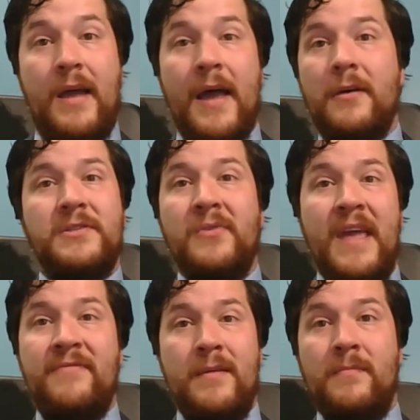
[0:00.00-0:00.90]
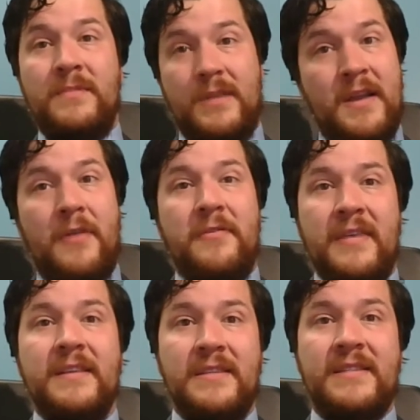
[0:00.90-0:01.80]
God also gave them another
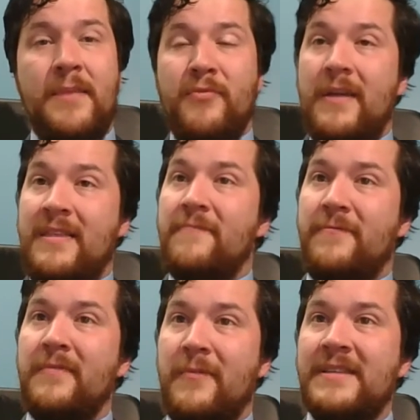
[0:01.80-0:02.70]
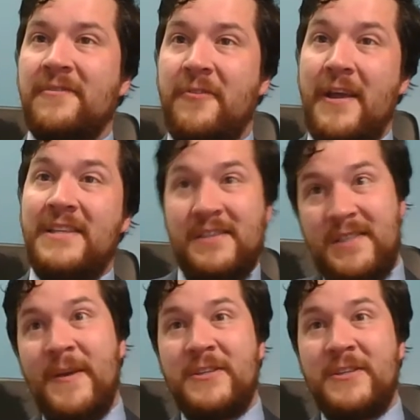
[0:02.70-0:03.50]
thing to separate them from the rest of creation,